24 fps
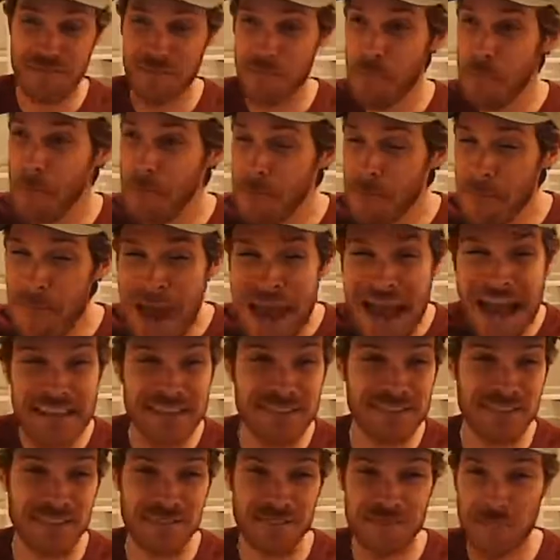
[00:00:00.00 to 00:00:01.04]

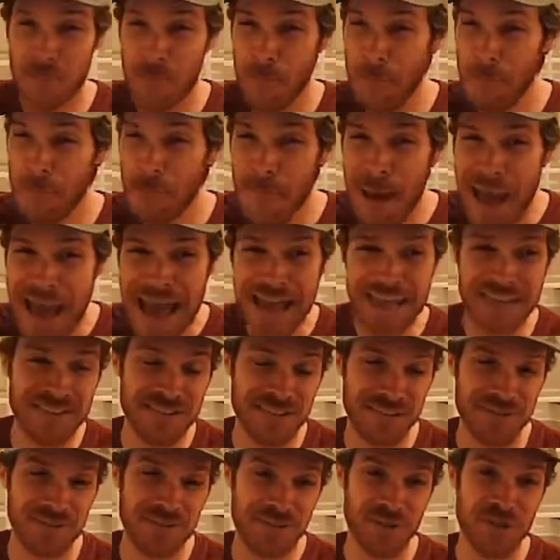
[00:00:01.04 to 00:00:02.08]
massive,
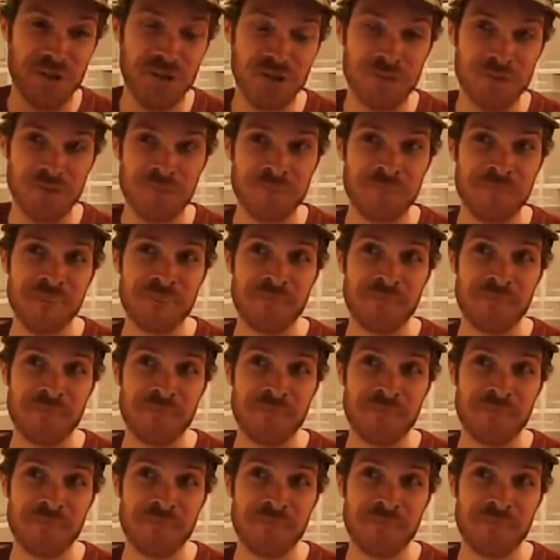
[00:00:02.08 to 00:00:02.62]
massive tune.